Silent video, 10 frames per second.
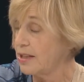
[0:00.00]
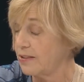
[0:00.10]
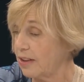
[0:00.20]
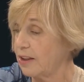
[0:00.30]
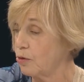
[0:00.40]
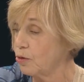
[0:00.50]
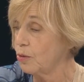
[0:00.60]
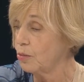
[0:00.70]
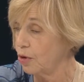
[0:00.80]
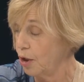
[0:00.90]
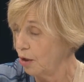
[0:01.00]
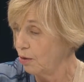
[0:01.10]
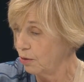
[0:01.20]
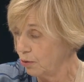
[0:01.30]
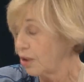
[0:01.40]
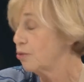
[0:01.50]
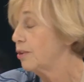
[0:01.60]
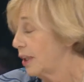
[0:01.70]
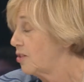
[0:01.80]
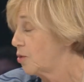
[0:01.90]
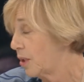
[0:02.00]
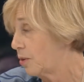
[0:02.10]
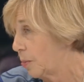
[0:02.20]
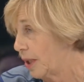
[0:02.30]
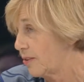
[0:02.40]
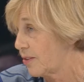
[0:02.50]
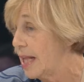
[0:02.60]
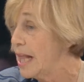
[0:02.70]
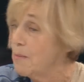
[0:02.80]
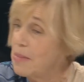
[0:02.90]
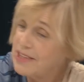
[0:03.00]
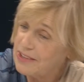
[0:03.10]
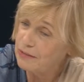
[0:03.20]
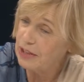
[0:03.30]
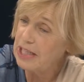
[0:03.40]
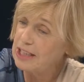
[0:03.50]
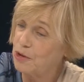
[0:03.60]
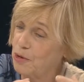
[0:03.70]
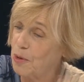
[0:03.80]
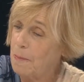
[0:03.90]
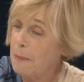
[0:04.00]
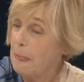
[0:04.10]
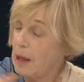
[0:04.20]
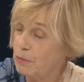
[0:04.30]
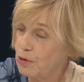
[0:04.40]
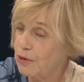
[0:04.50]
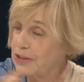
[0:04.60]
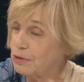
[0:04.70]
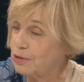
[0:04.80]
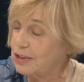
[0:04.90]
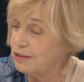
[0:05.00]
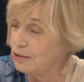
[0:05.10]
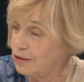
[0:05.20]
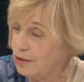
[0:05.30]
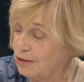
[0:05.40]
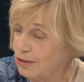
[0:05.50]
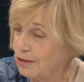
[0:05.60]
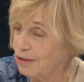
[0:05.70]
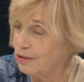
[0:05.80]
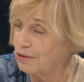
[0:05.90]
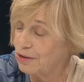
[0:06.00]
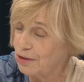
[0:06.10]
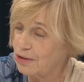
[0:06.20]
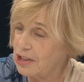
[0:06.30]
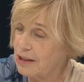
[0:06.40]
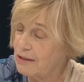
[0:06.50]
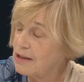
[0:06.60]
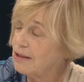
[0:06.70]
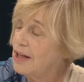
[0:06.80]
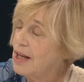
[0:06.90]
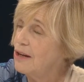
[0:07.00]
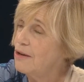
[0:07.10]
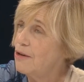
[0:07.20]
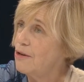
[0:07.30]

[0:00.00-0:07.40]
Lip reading: our digital era, and we're seeing the results. But just to come back to